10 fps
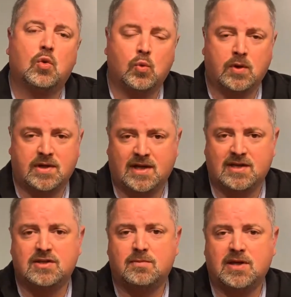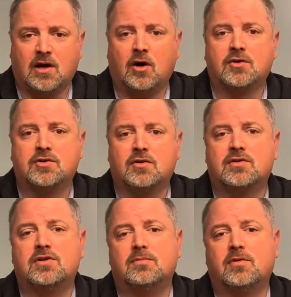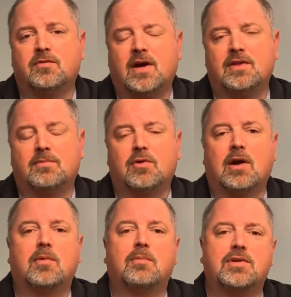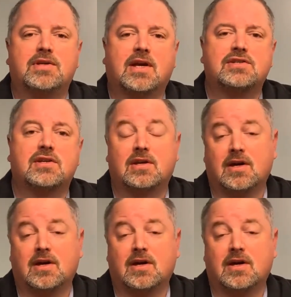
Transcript: would need to be altered to provide the proper protection and